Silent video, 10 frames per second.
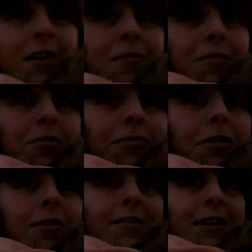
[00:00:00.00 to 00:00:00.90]
which of
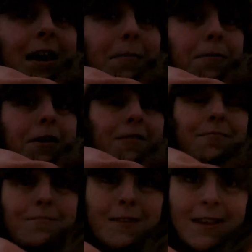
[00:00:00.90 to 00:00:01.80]
course the camera
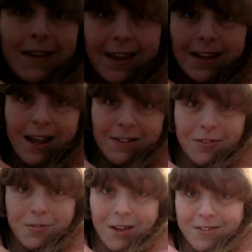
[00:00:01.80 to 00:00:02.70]
cannot
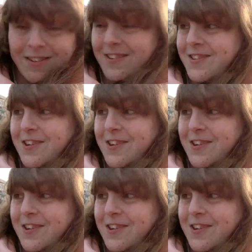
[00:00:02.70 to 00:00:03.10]
do justice